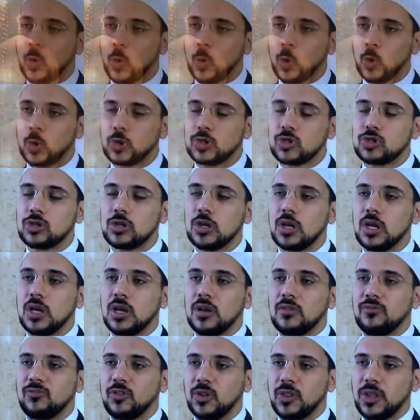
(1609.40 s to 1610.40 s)
cause
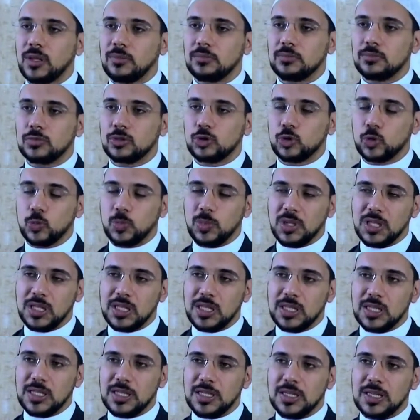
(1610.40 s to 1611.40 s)
for them to
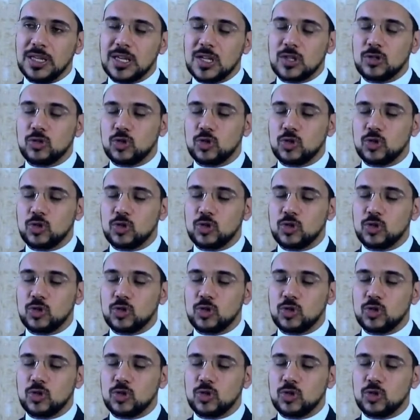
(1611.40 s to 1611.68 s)
be